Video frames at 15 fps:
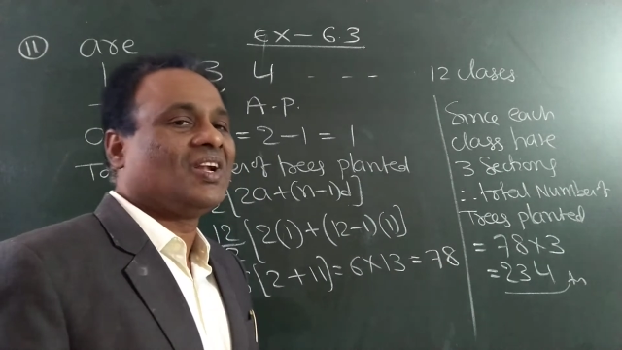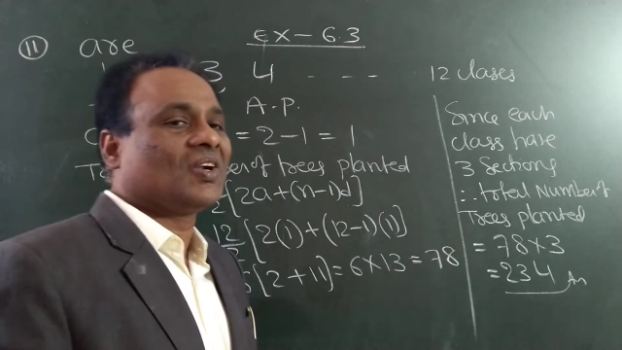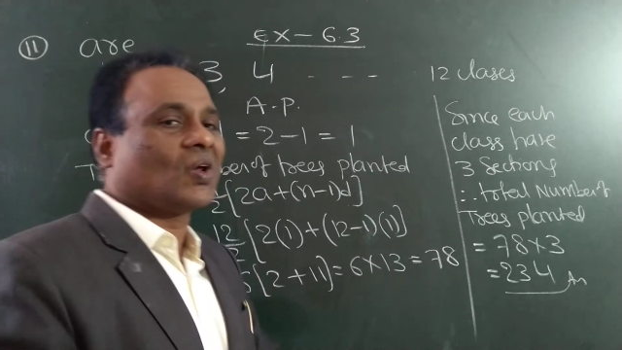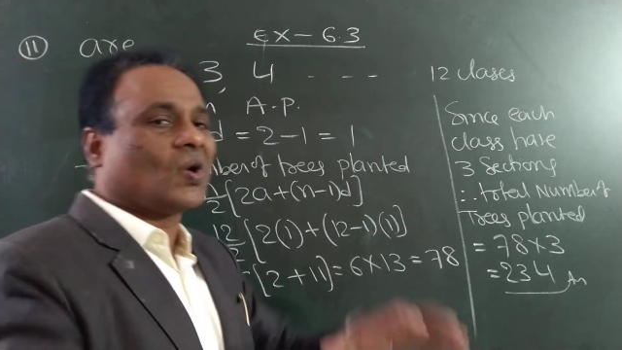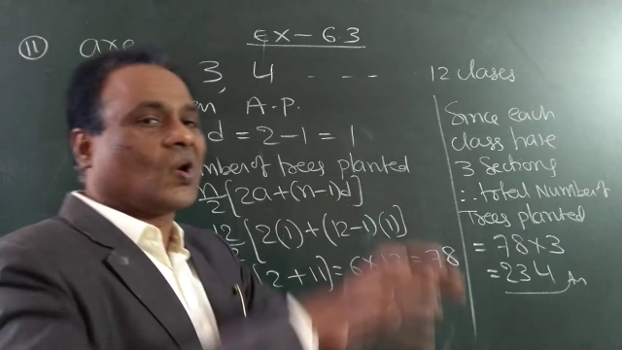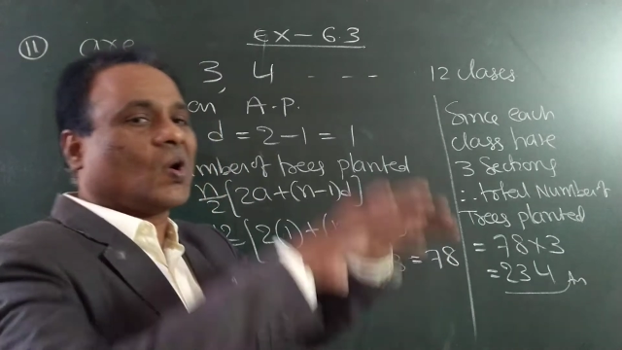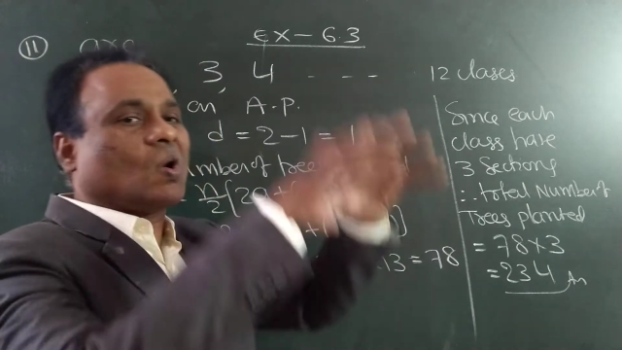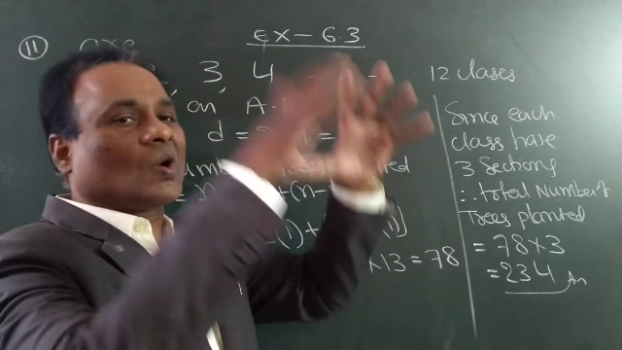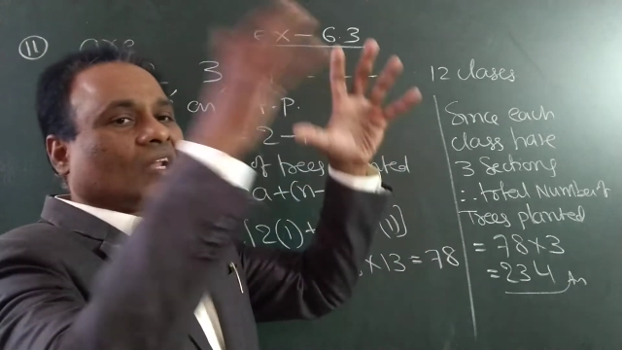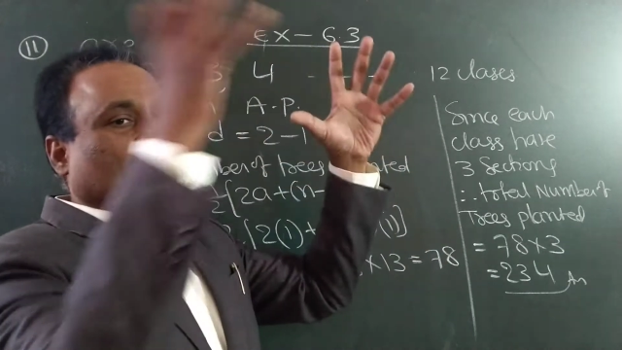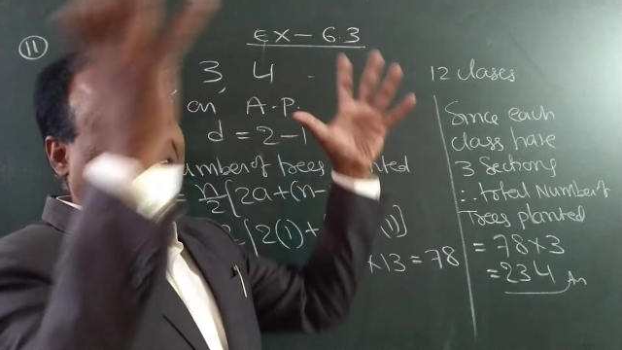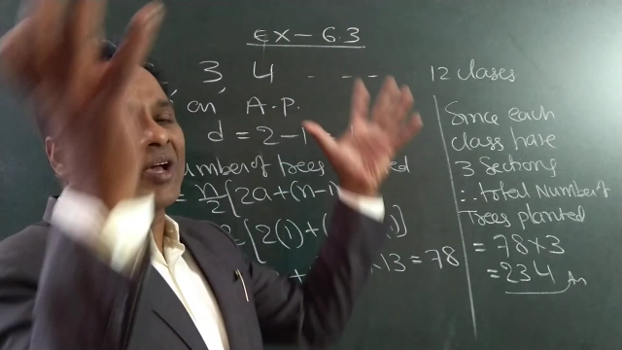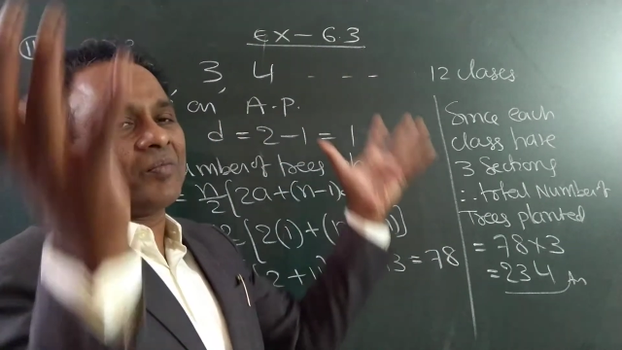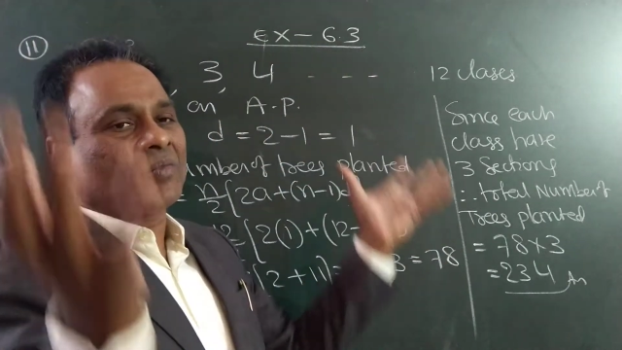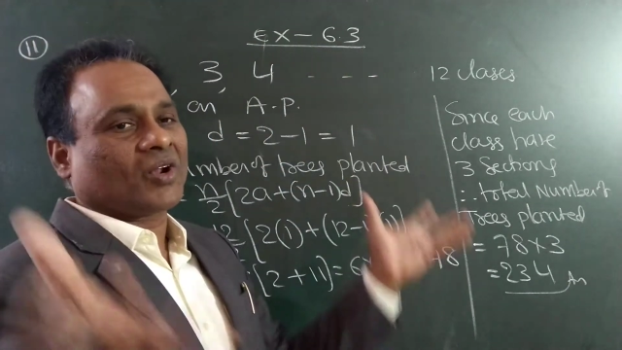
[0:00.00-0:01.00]

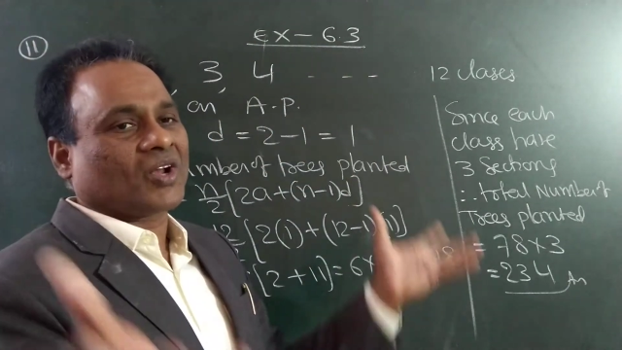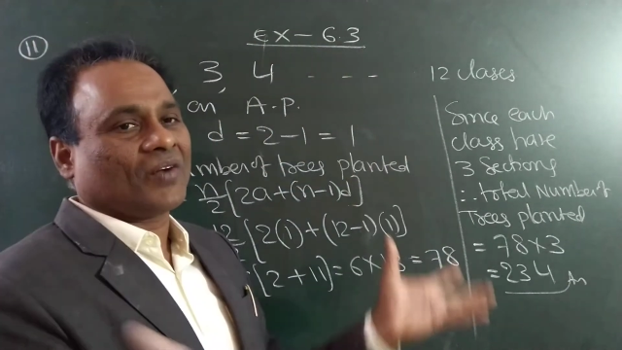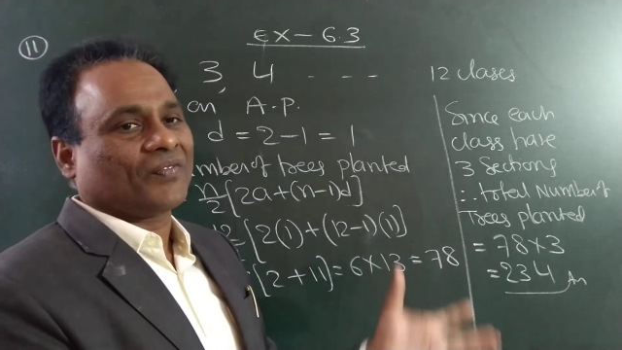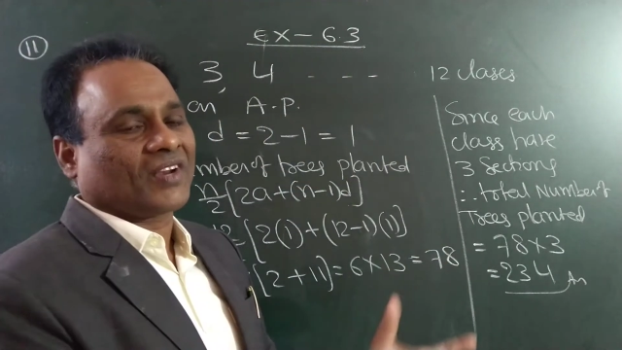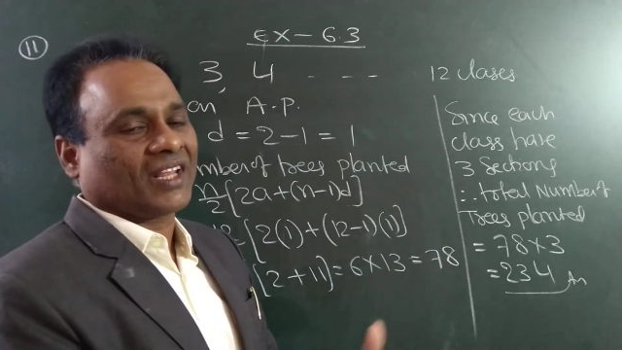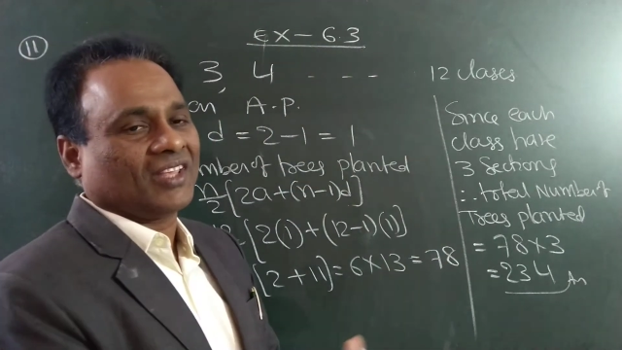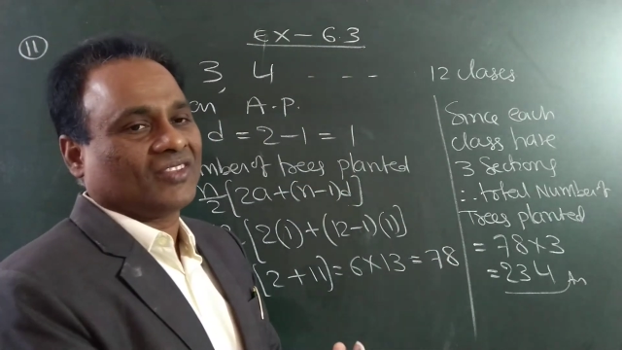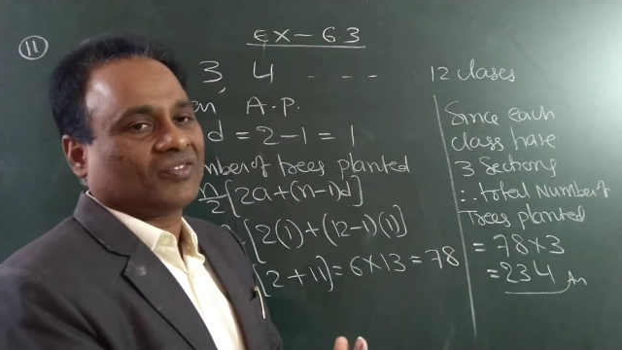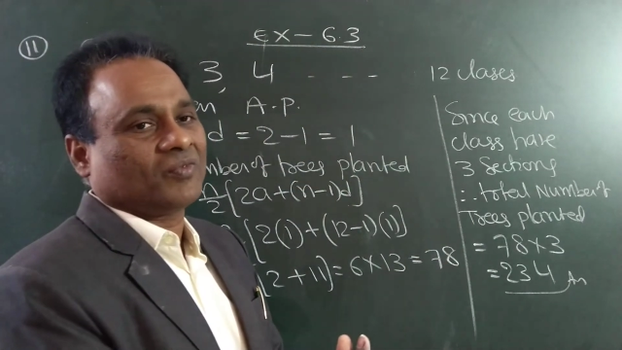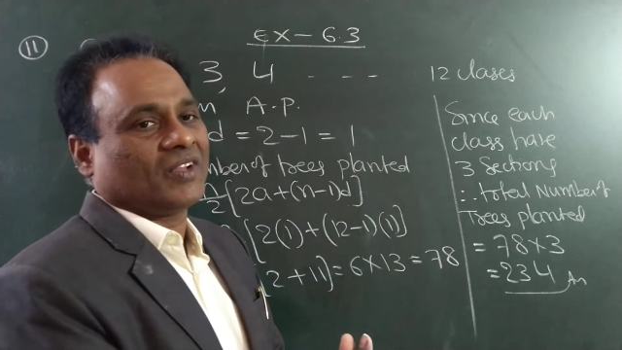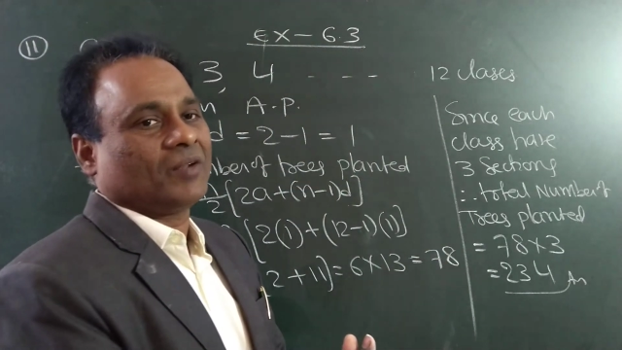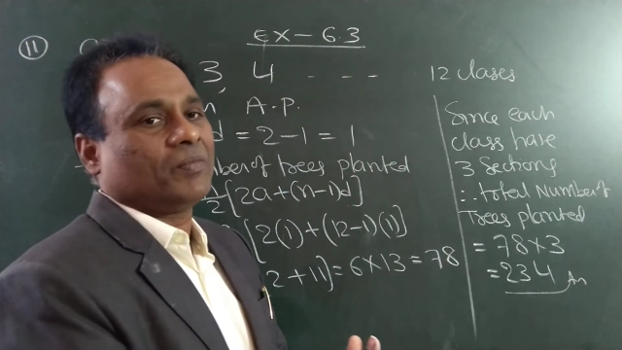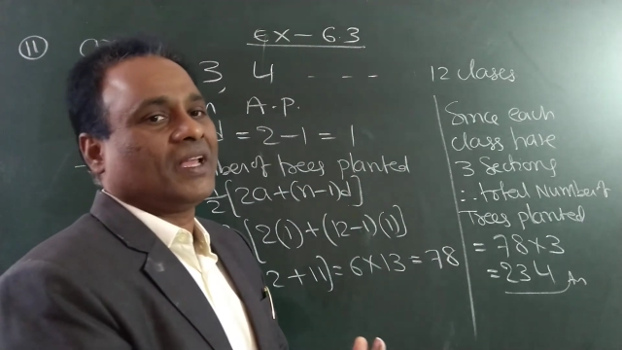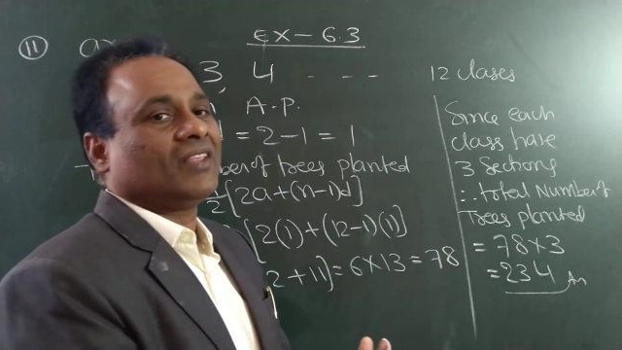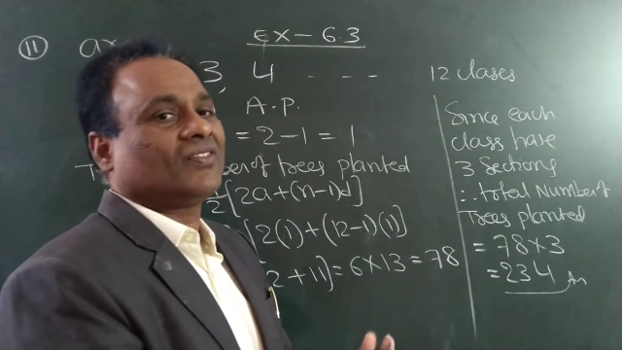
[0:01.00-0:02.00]
Total number of trees
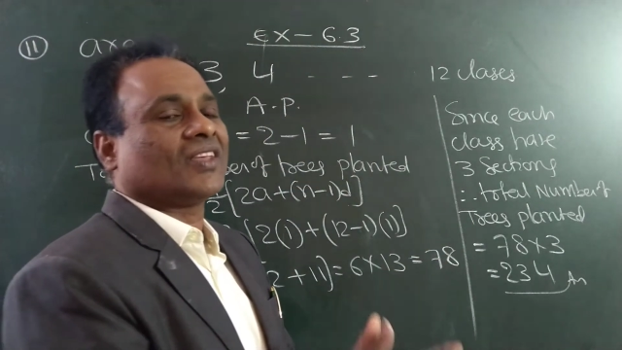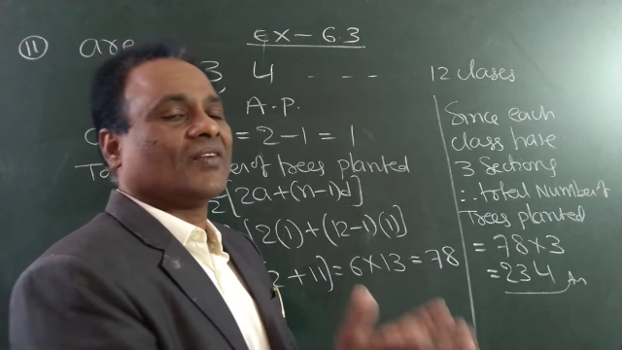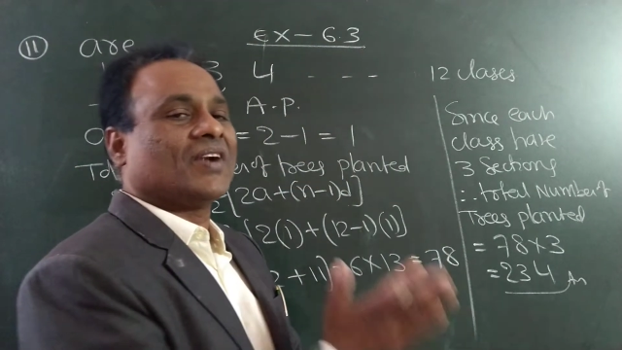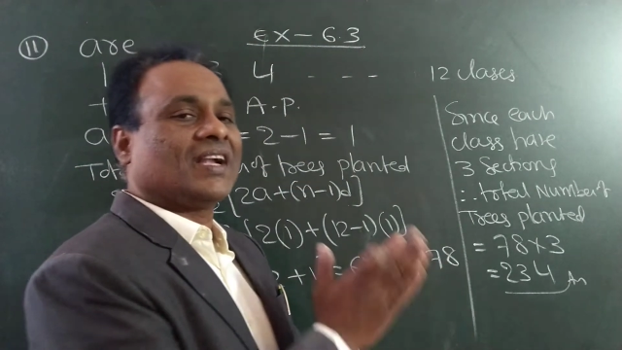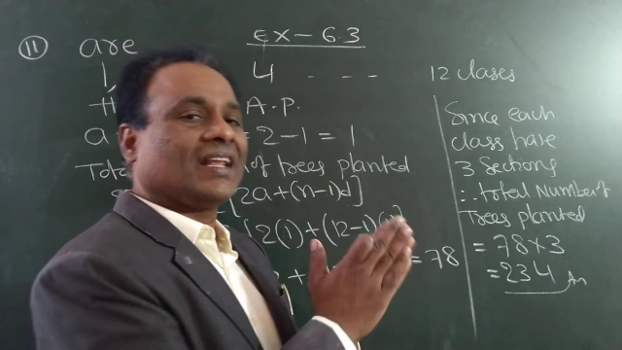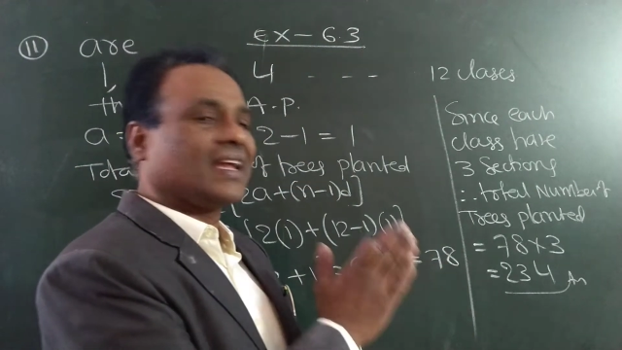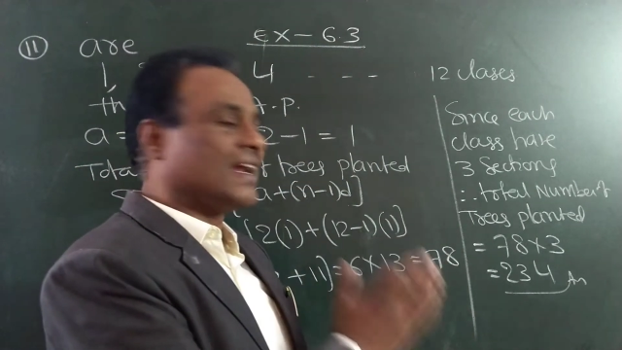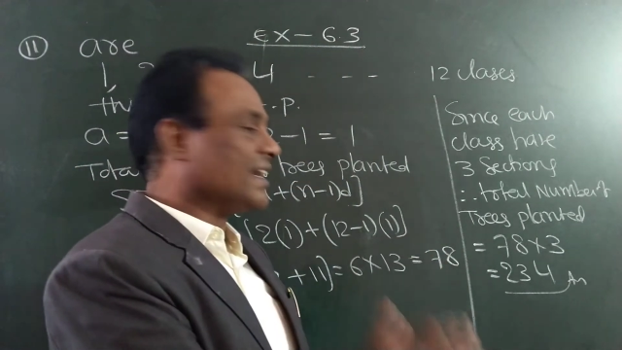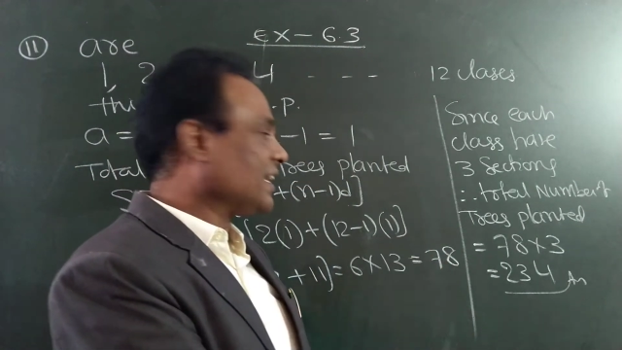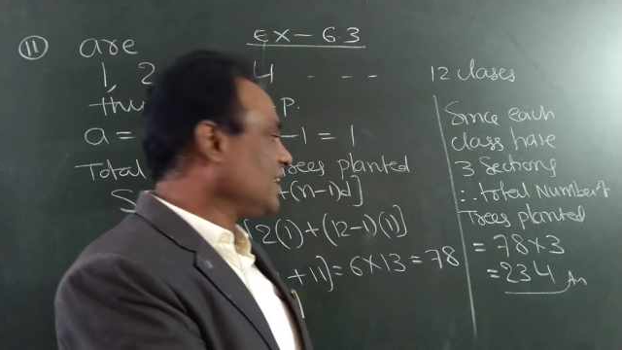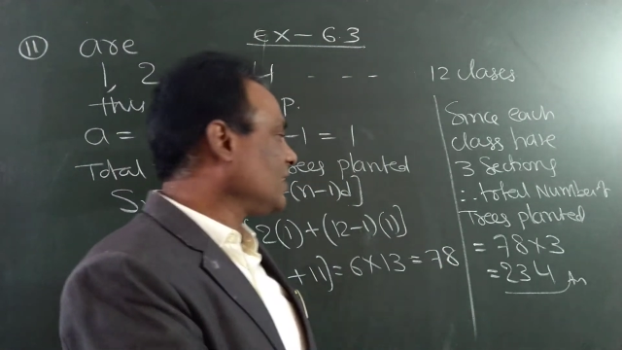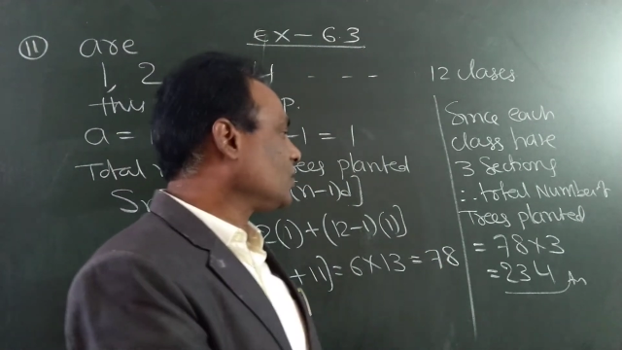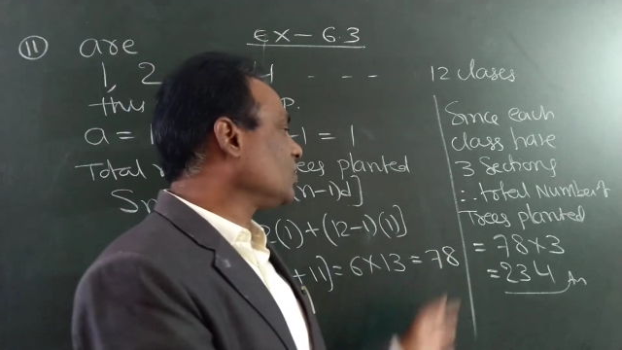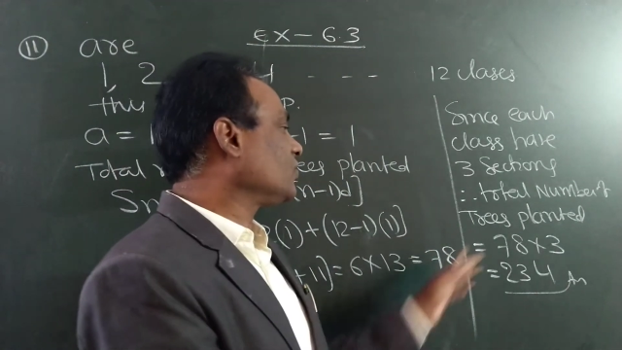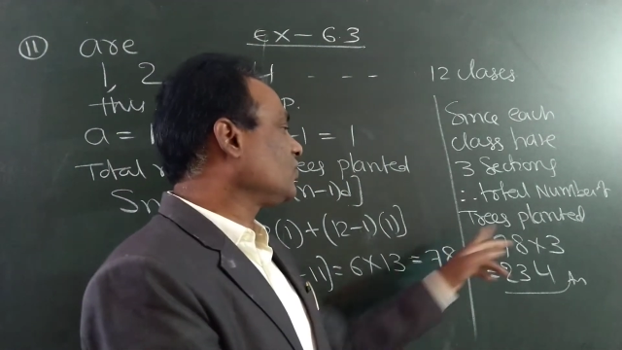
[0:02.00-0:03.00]
will be 78
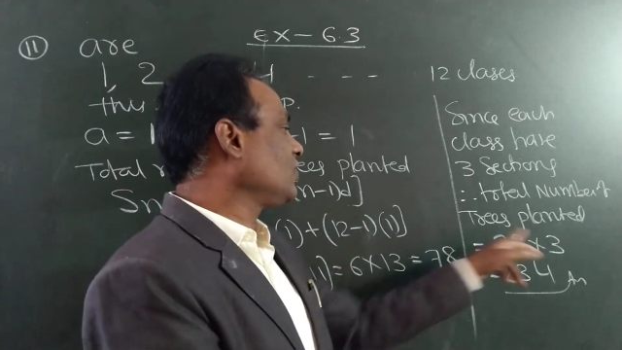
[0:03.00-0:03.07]
into